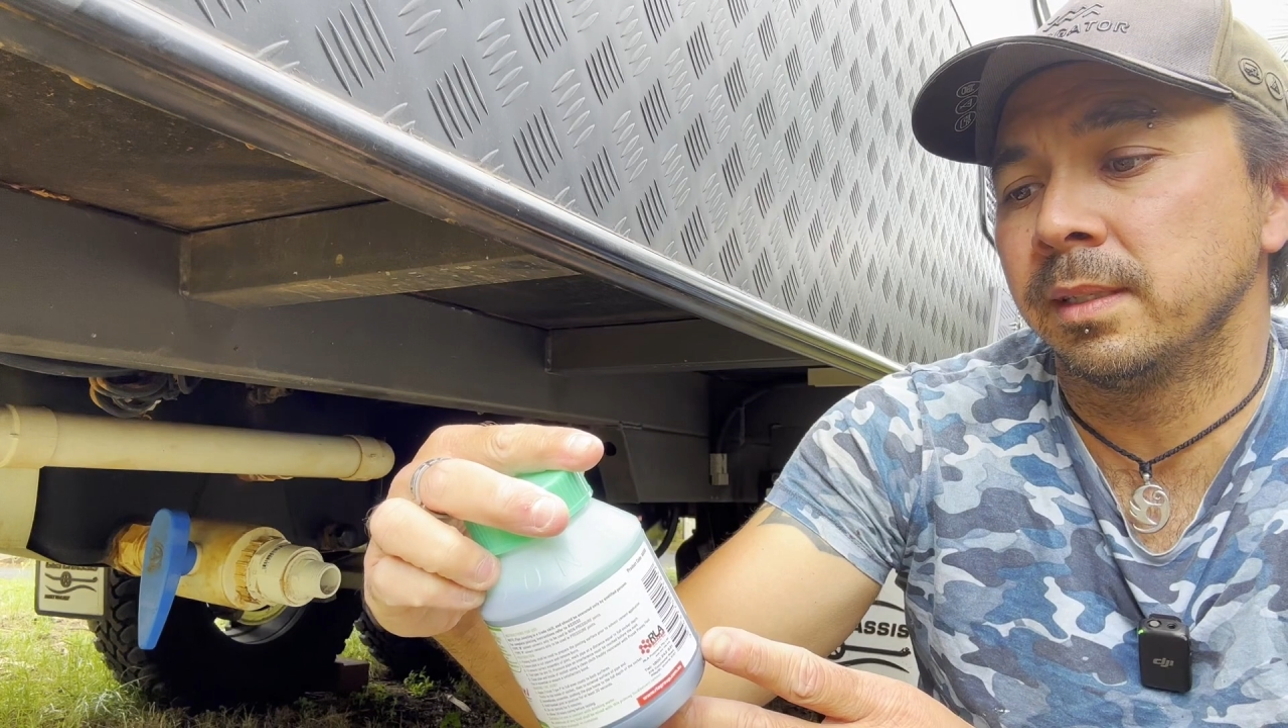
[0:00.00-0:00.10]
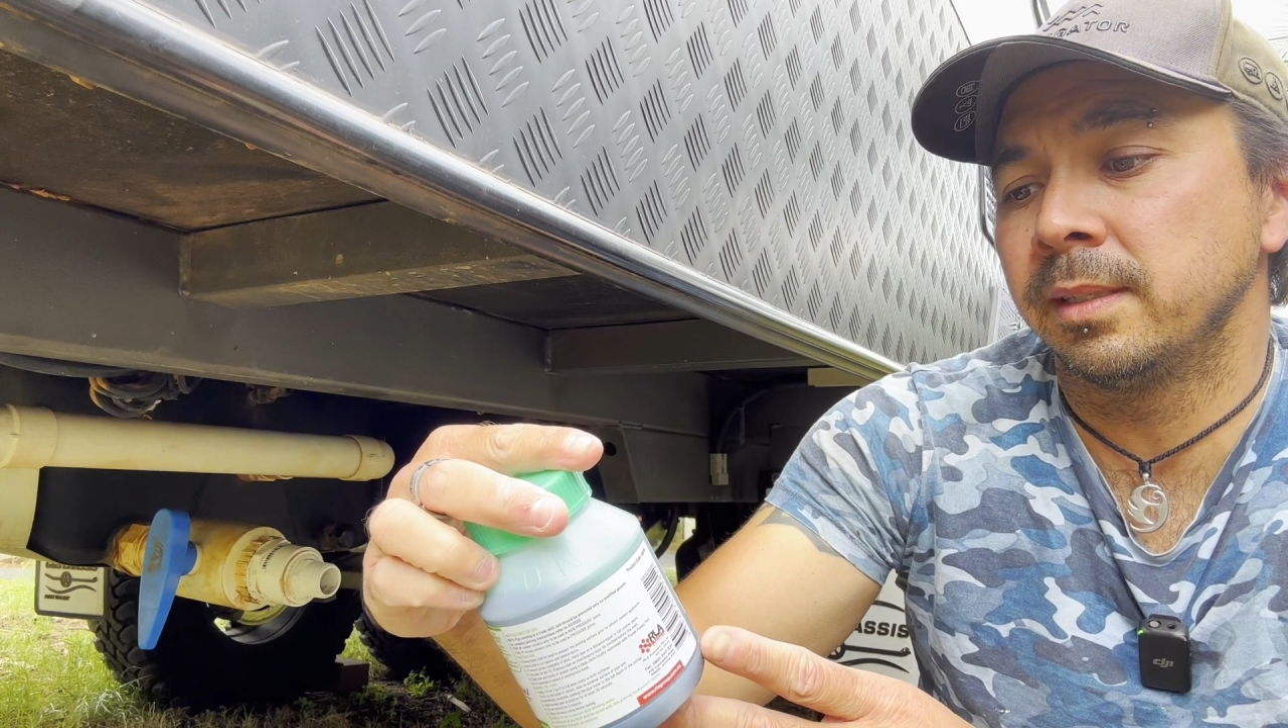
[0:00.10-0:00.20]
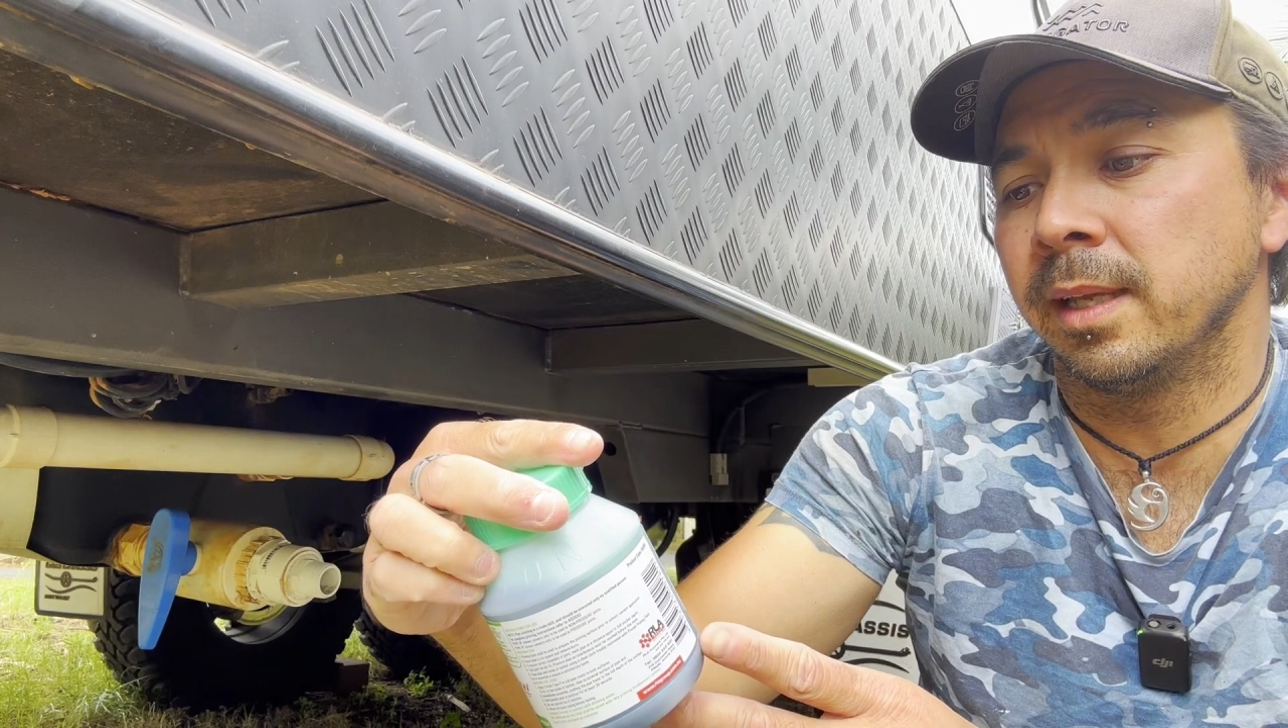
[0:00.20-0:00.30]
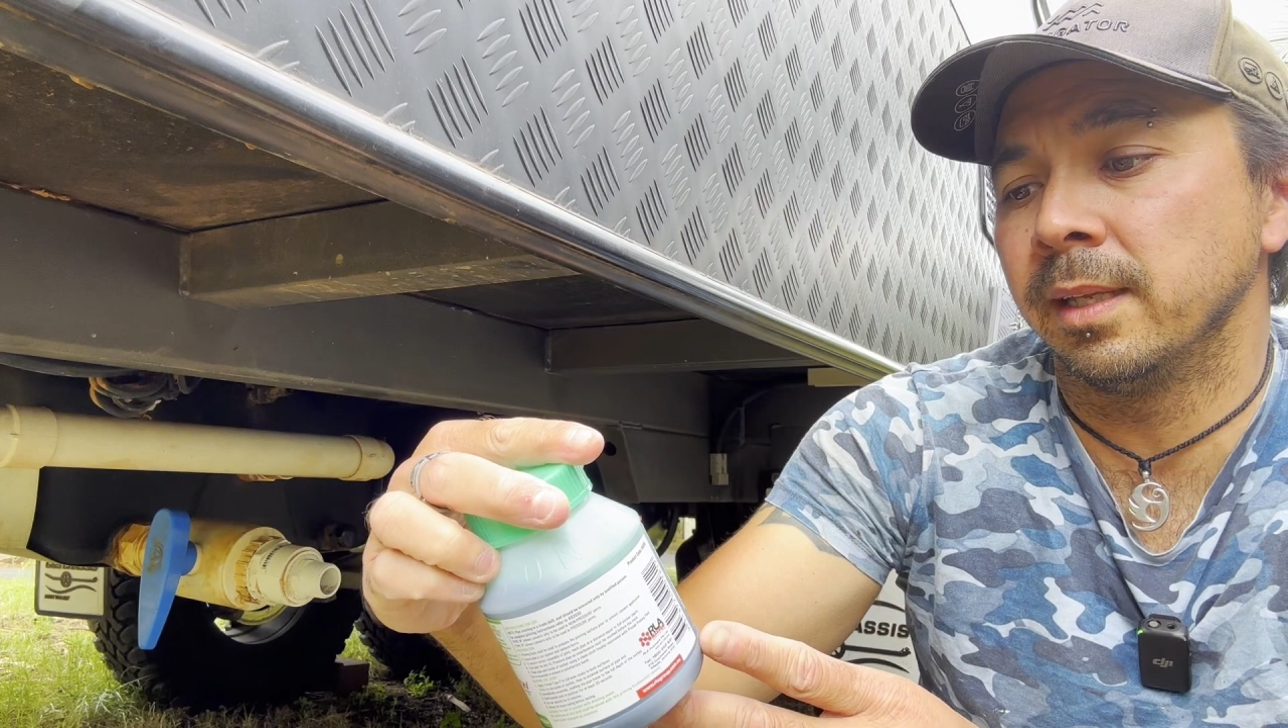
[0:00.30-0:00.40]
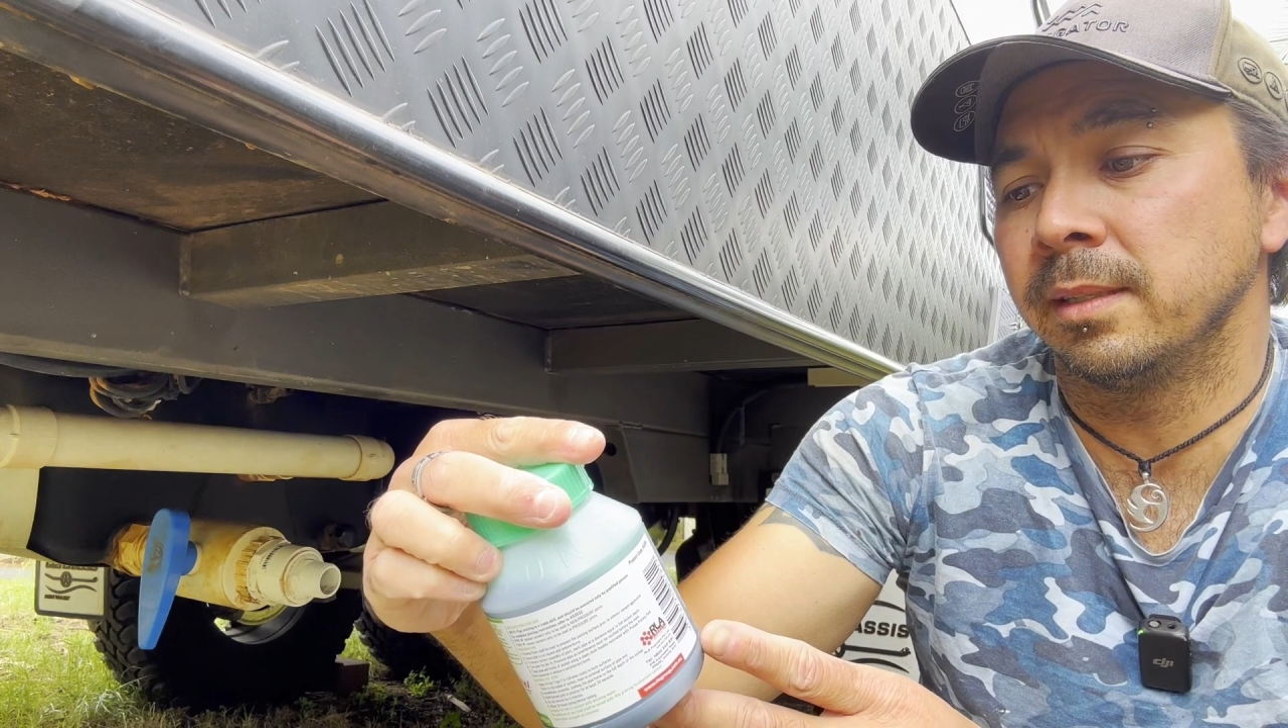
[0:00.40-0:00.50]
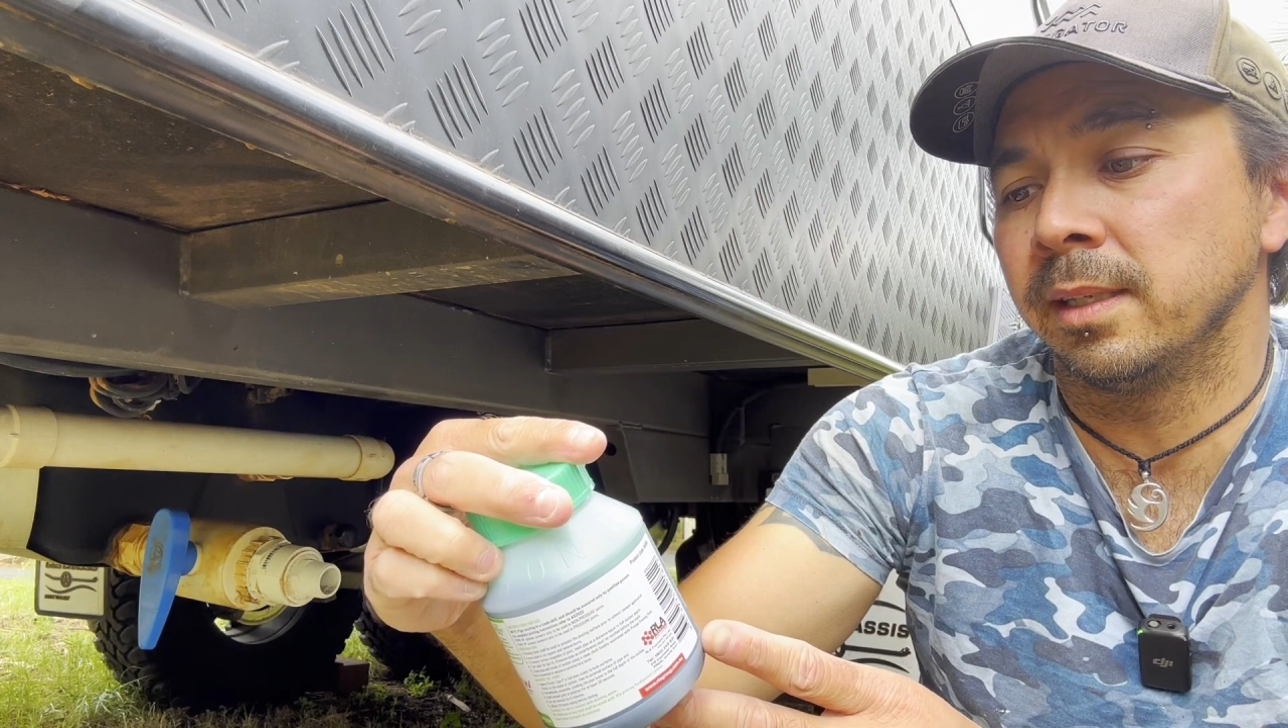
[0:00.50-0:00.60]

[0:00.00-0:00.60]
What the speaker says: says